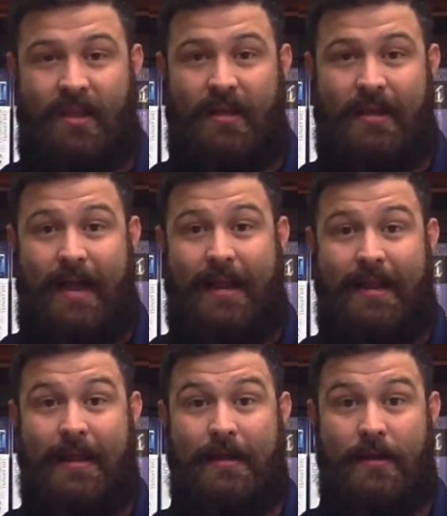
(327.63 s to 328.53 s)
kind of
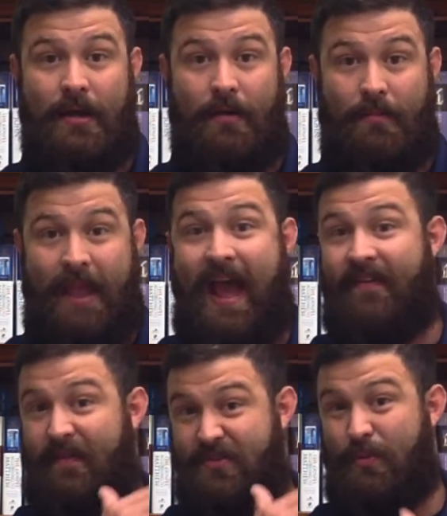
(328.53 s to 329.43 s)
in uh, behalf
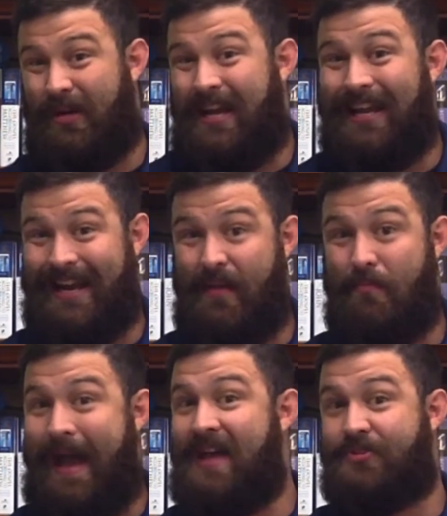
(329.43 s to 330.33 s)
of someone, kind of like an
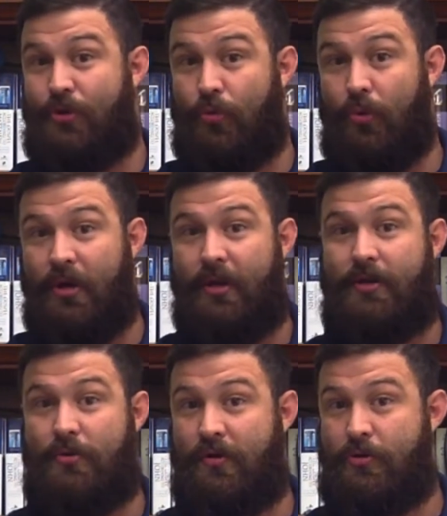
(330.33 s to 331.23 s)
ambassador would
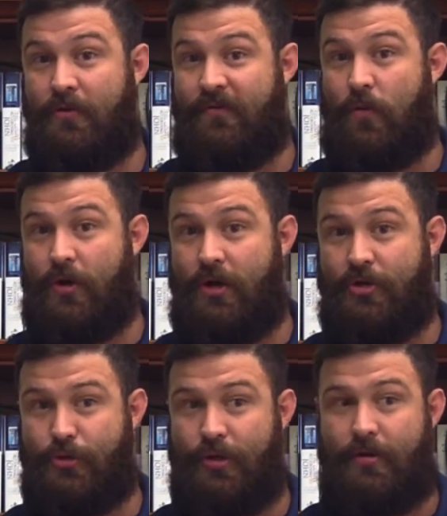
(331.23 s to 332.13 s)
to a, to a foreign
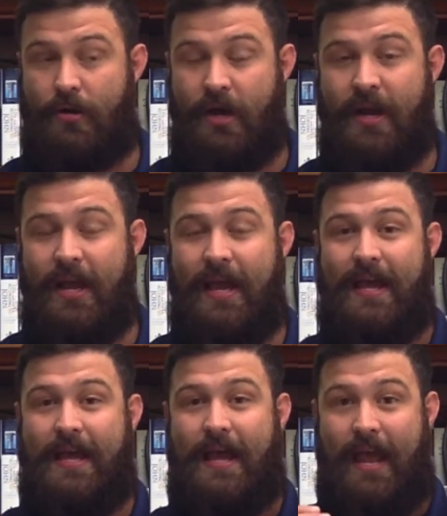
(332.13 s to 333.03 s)
country. All right.
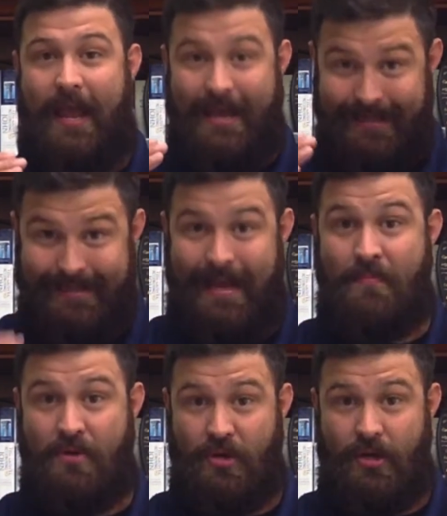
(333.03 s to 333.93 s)
A
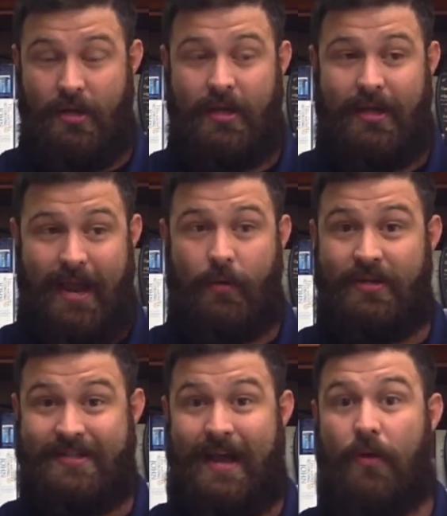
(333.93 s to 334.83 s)
deputy
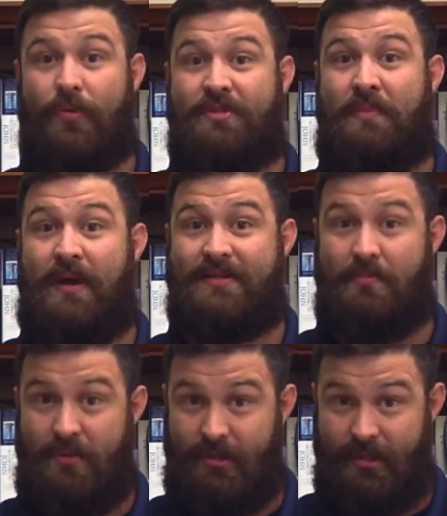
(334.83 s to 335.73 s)
carries out
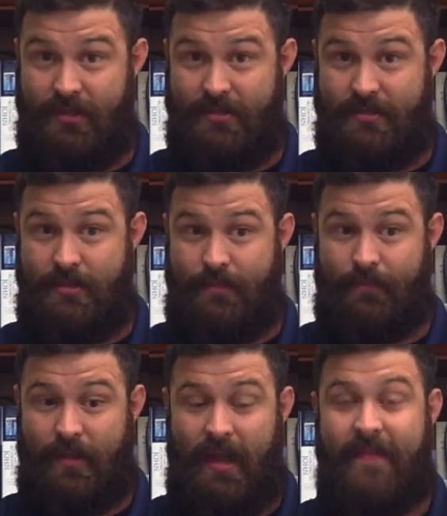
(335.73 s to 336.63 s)
responsibilities
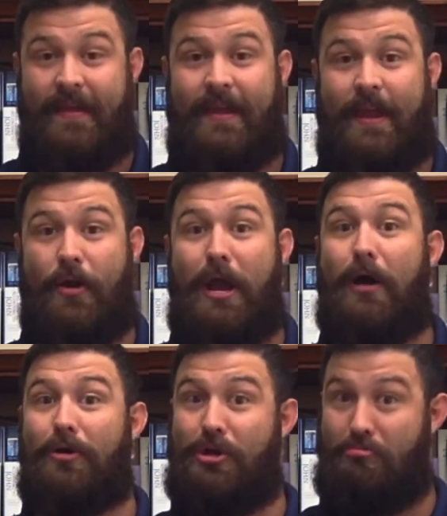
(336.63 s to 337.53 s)
and they carry
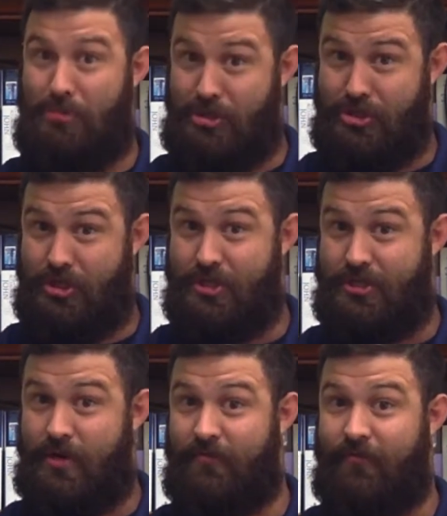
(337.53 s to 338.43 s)
out
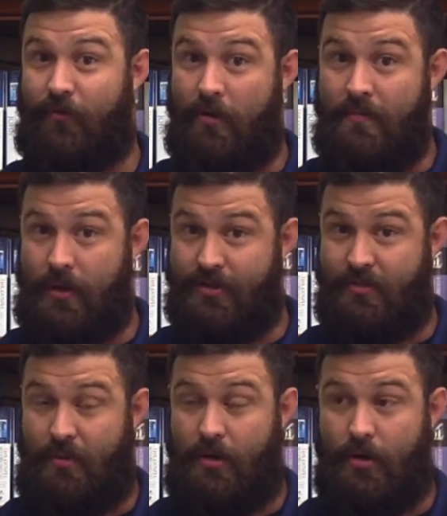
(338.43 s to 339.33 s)
commissions from their
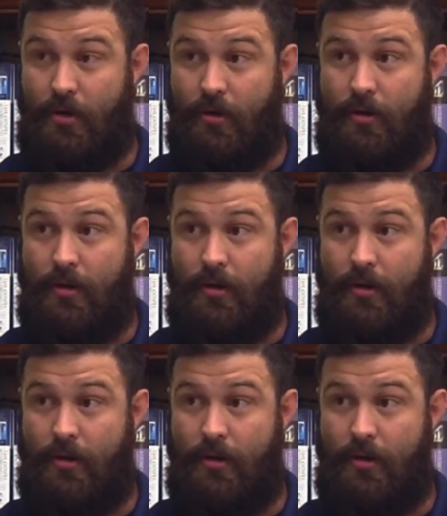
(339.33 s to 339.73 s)
superior